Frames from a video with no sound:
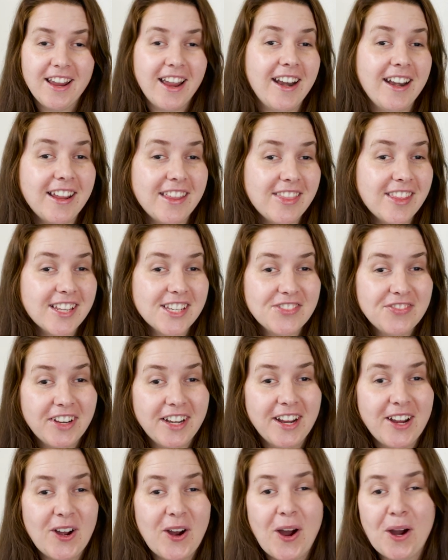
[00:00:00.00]
And in this
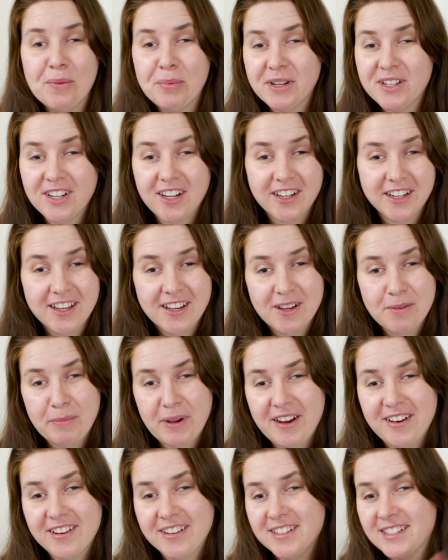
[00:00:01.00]
video, I'll be talking
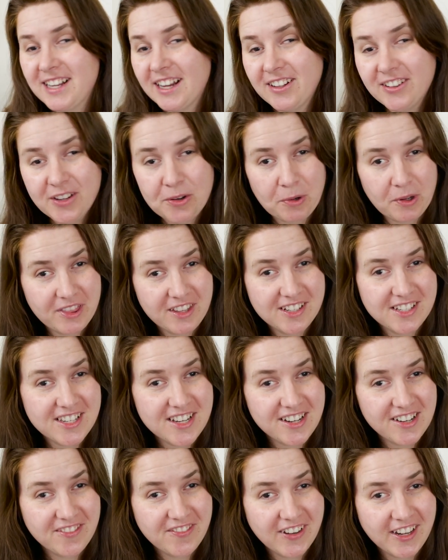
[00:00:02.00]
about exactly what this
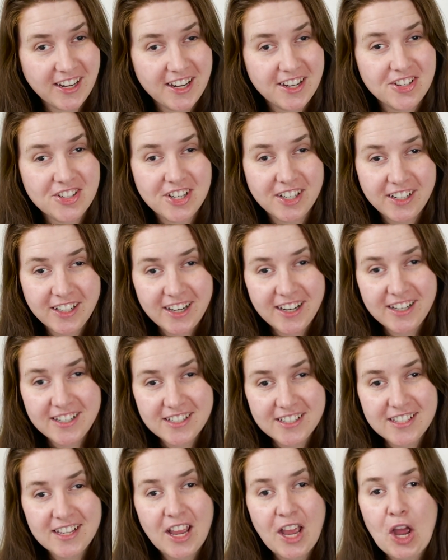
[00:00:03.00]
certification
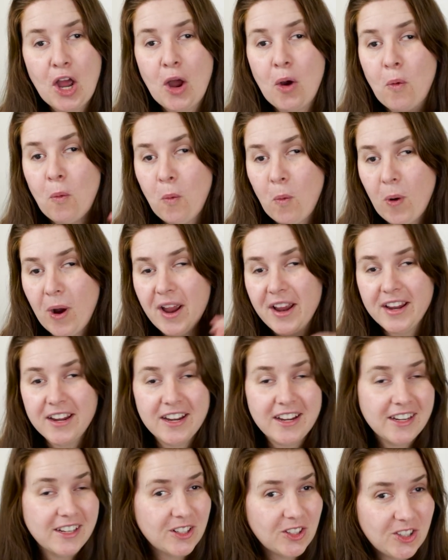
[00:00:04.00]
is, what it
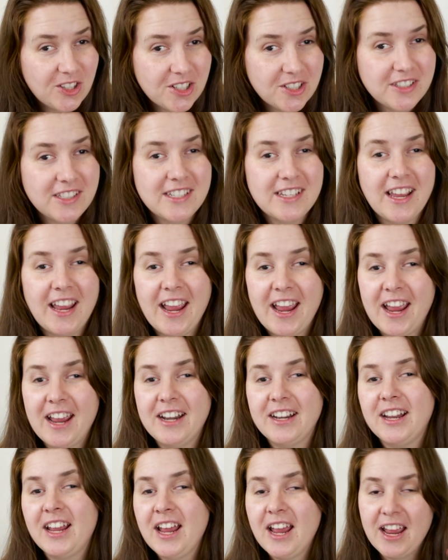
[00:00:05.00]
includes,
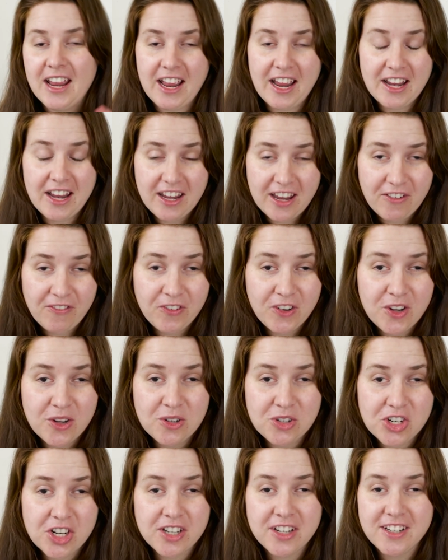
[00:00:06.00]
and if
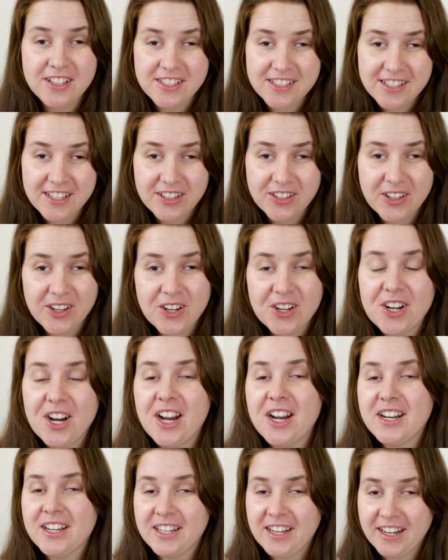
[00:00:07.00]
you should
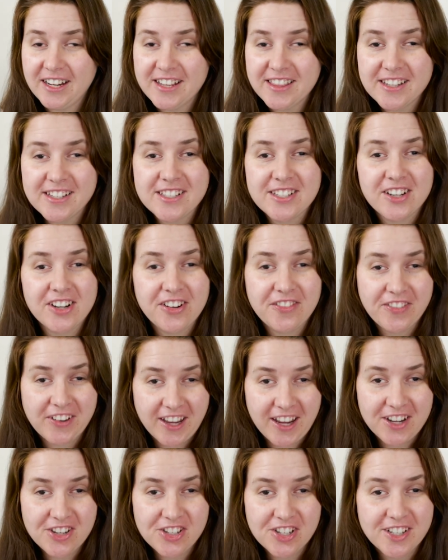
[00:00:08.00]
consider getting this
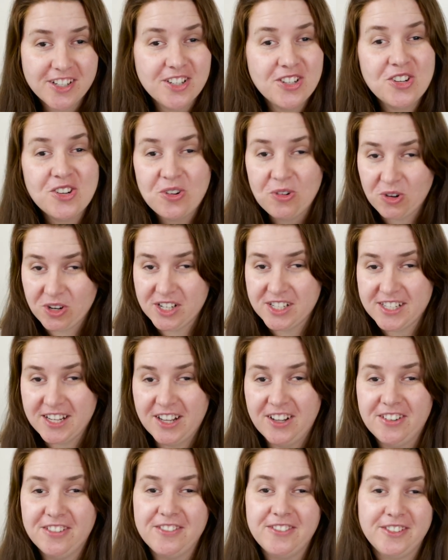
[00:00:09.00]
certification
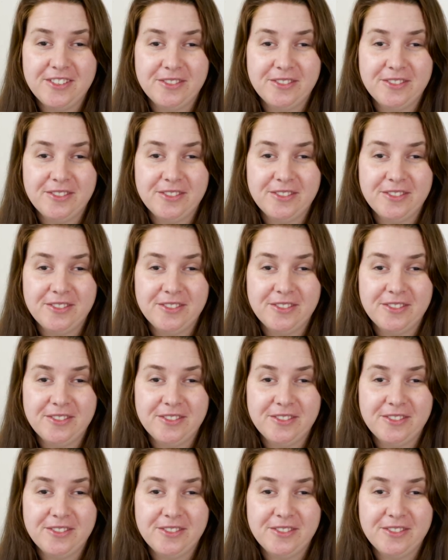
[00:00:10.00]
yourself.